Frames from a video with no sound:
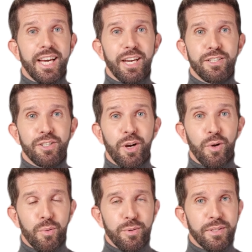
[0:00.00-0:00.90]

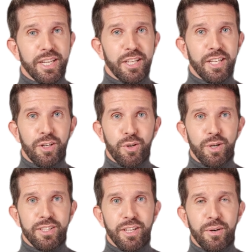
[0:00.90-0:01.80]
ASO. In an
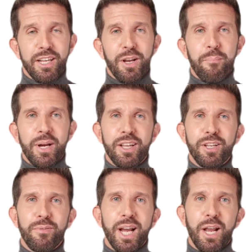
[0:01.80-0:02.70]
increasingly
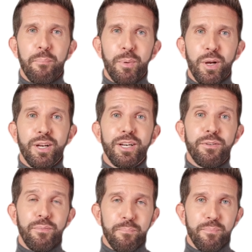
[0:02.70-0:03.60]
competitive app market,
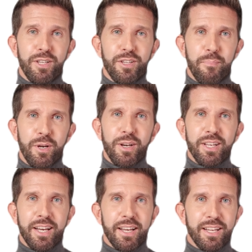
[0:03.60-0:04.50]

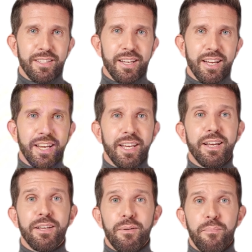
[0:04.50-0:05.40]
visibility is
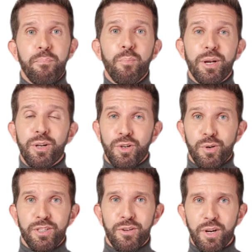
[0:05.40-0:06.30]
key. Whether you're
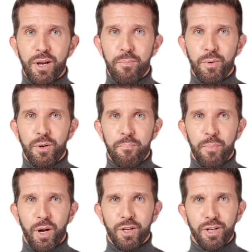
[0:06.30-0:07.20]
a developer,
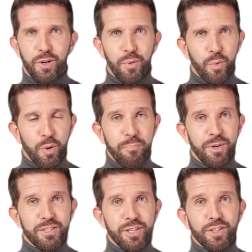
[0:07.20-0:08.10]
marketer, or
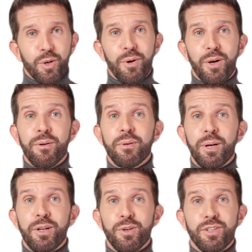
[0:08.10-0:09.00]
business owner,
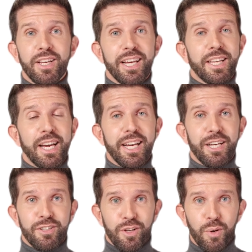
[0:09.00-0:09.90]
understanding
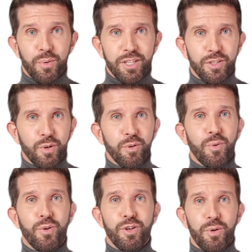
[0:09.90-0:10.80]
ASO is
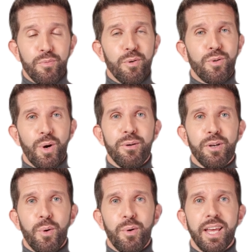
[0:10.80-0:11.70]
crucial for
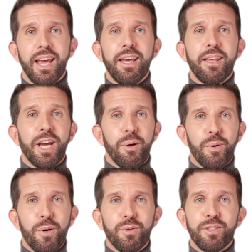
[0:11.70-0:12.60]
driving organic
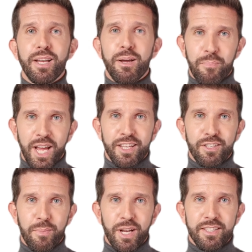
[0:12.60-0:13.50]
downloads and
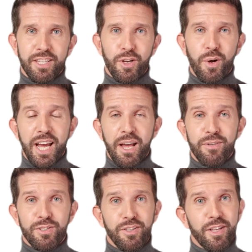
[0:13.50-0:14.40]
maximizing your
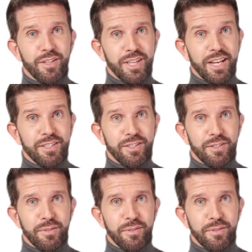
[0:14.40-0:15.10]
app's success.